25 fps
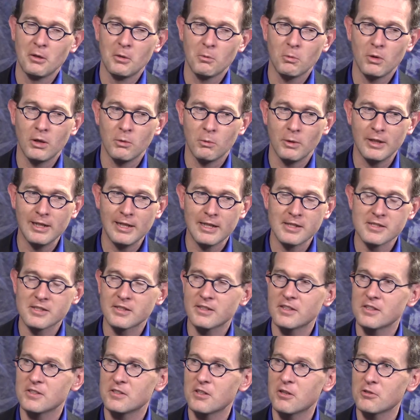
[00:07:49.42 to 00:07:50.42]
Well, one
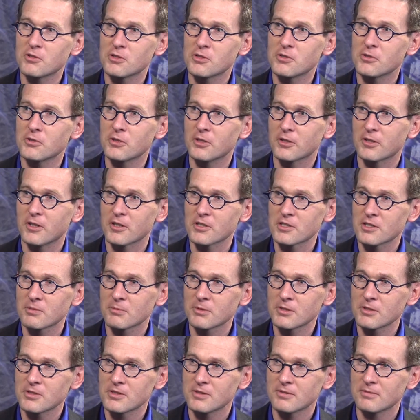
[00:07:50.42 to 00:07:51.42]
lesson is don't sue your
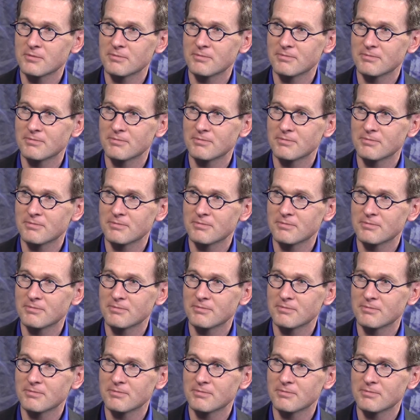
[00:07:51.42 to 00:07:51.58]
customers.